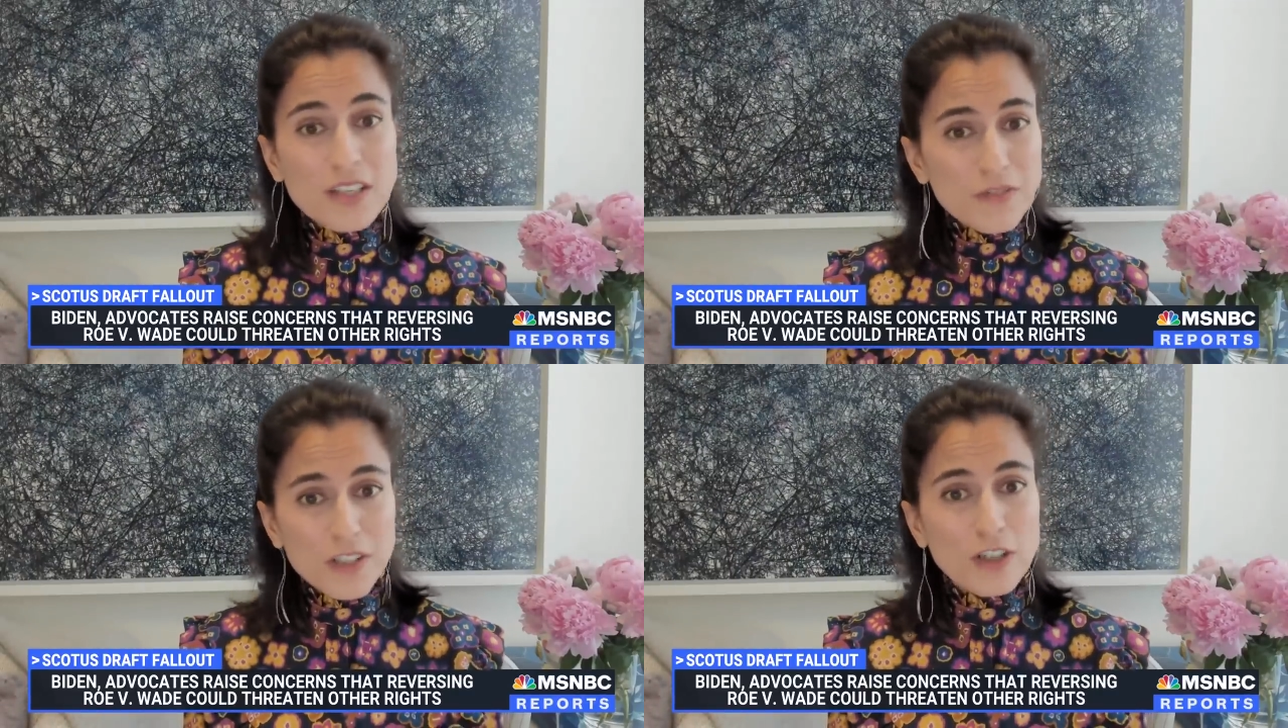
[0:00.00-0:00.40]

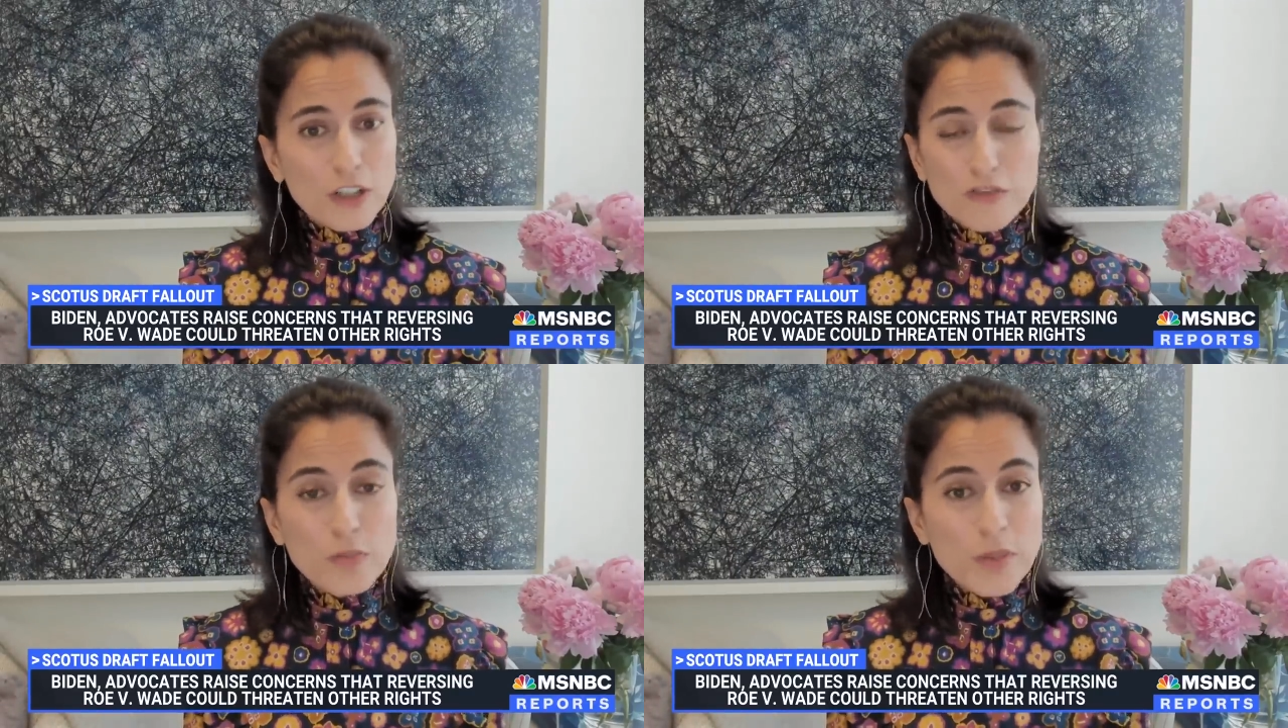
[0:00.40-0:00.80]

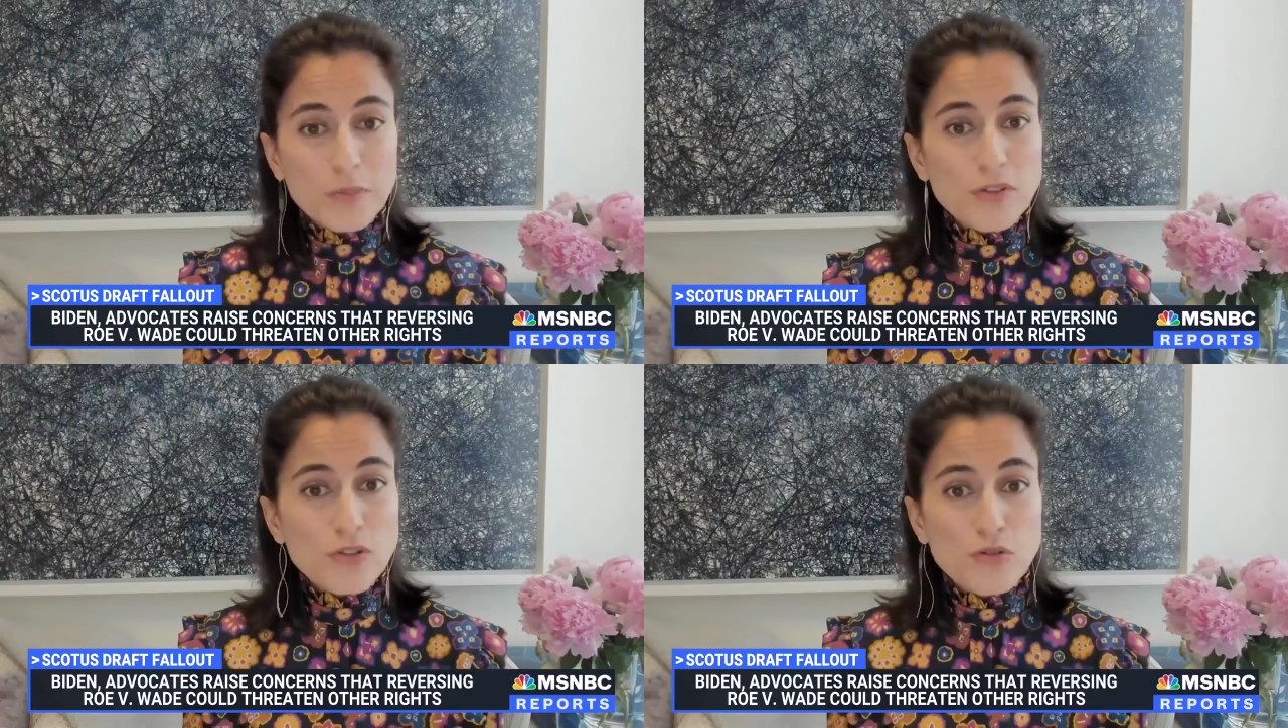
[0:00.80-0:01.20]
difficult for
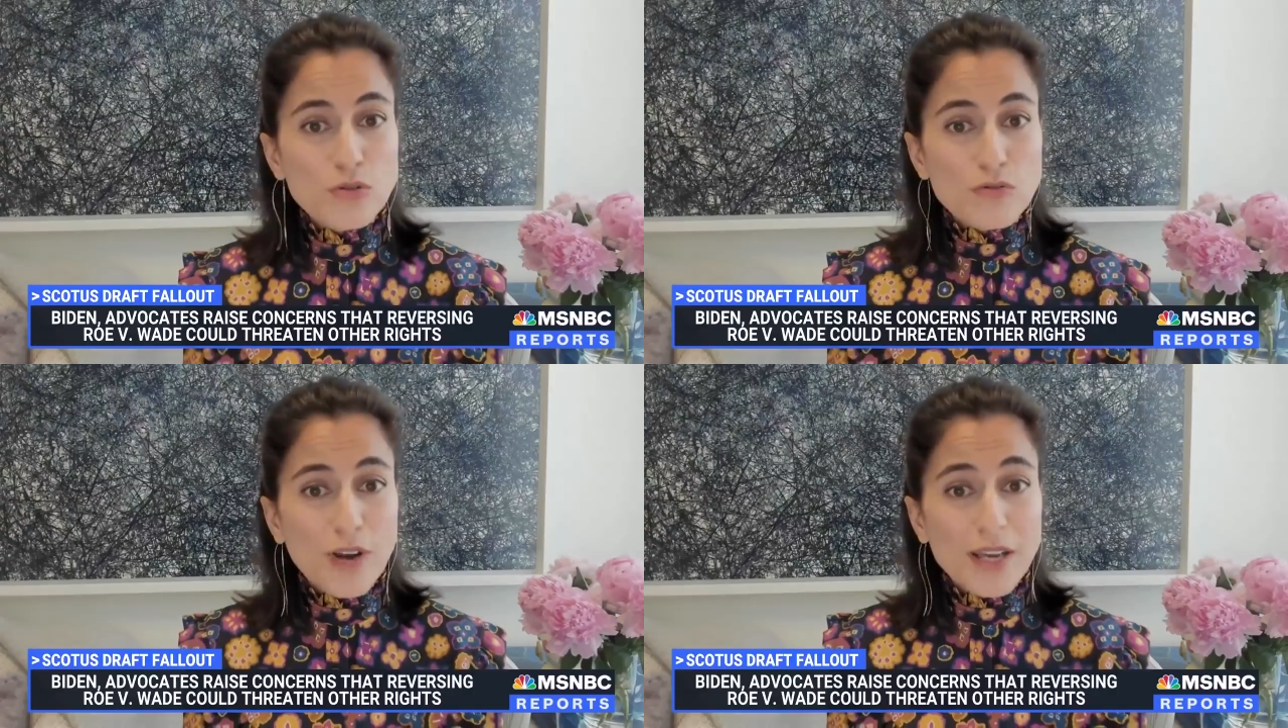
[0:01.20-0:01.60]
people
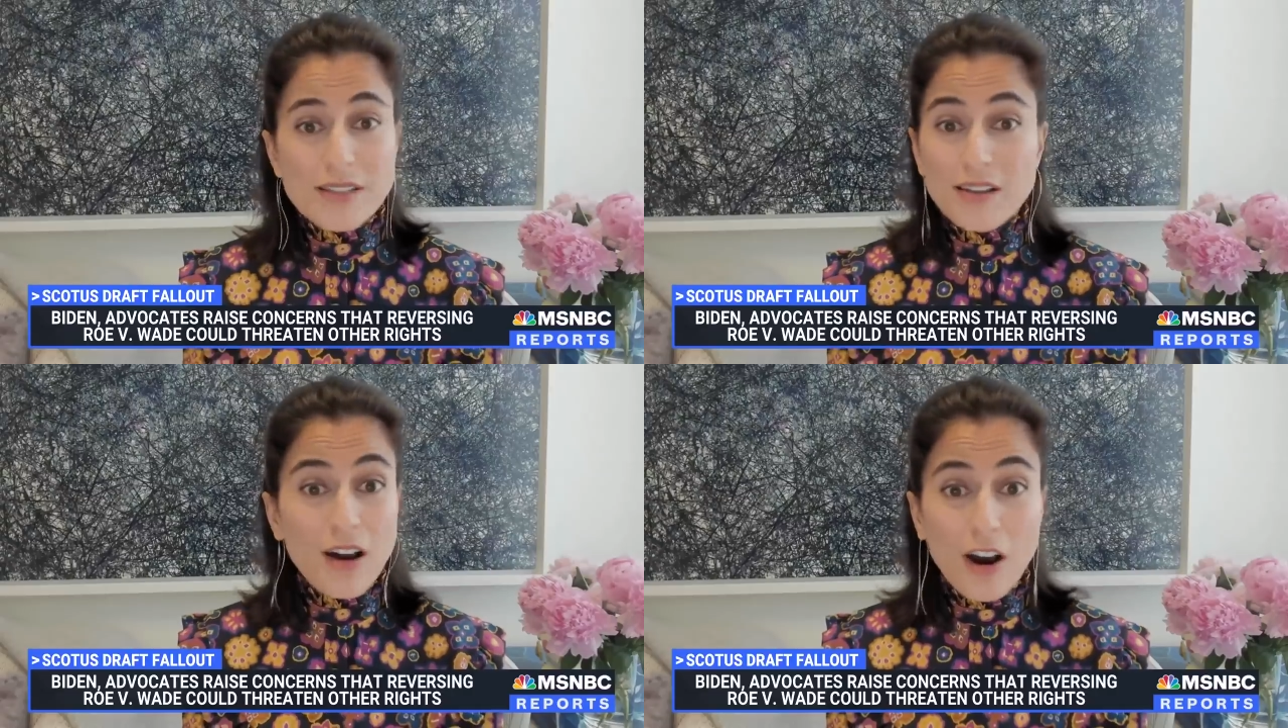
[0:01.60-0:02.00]
whose
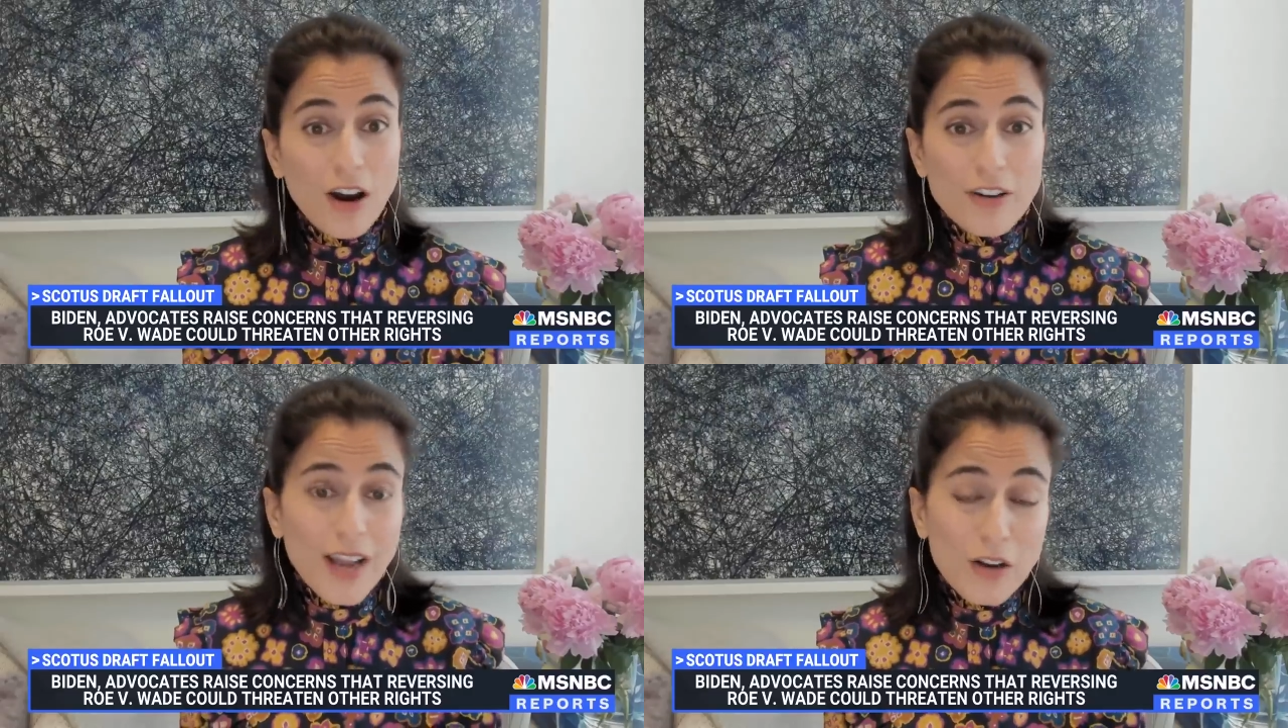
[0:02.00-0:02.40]
rights
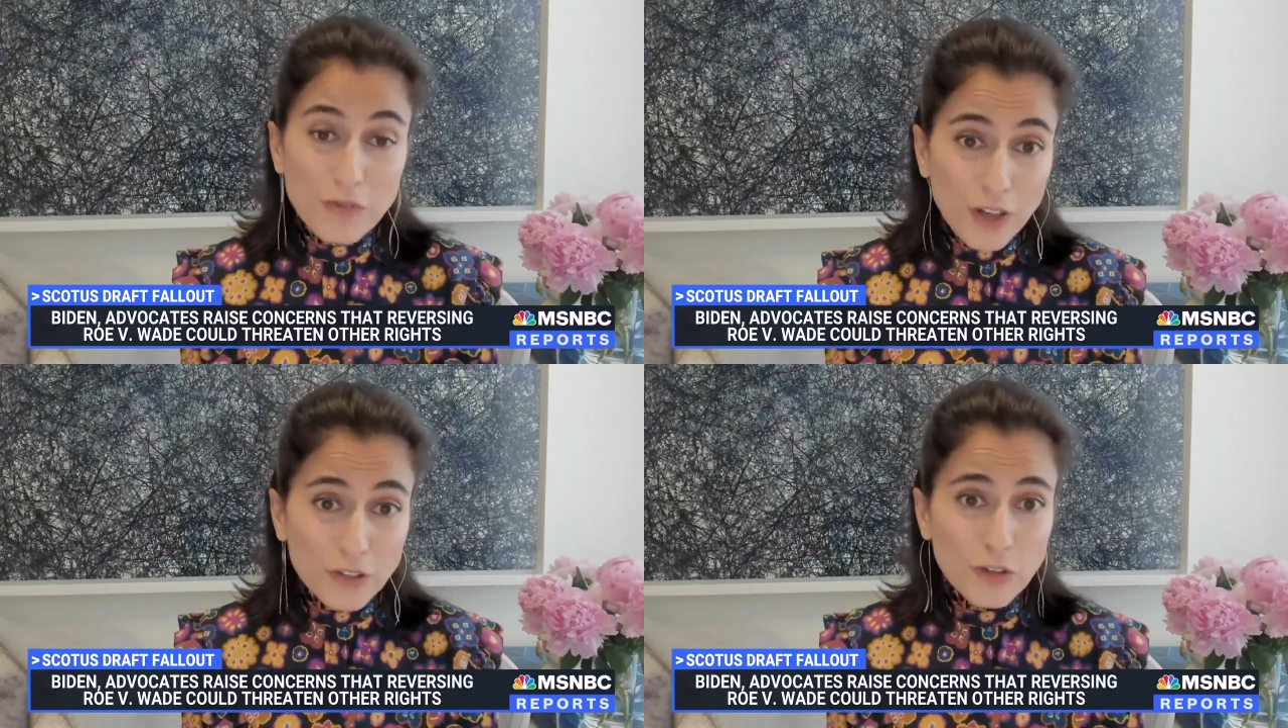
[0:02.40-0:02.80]
are now
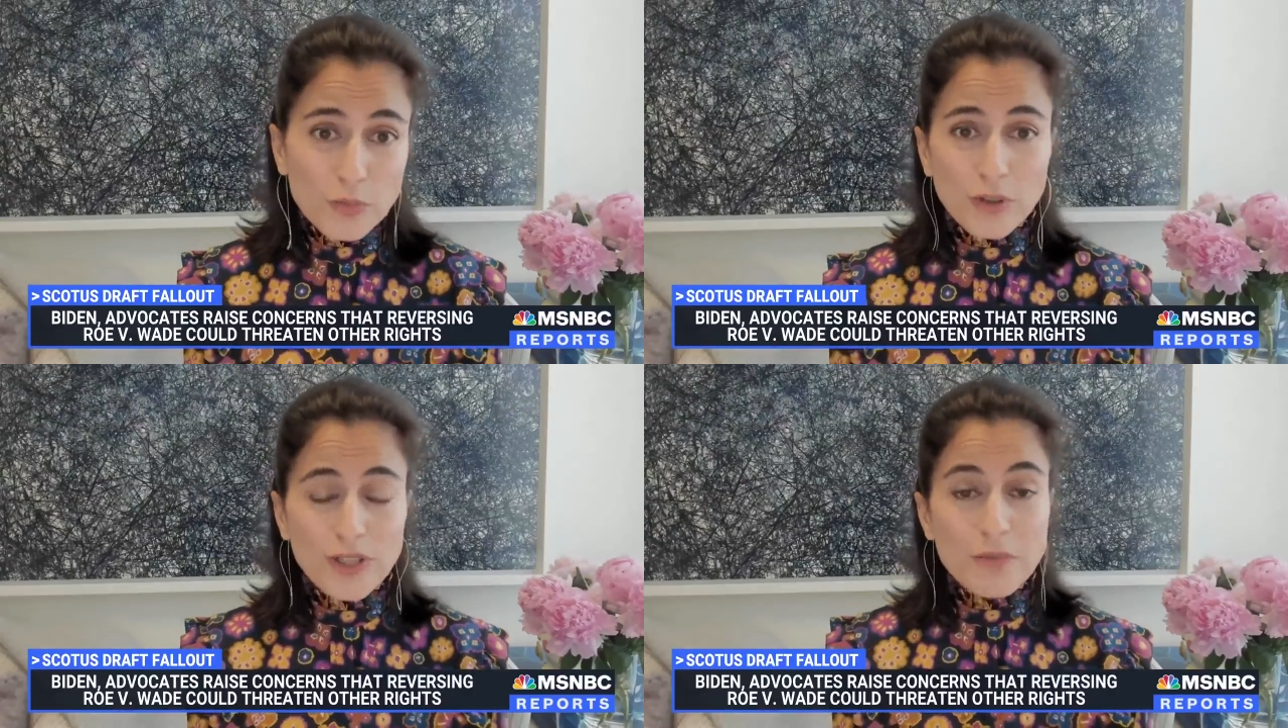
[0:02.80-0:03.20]
vulnerable.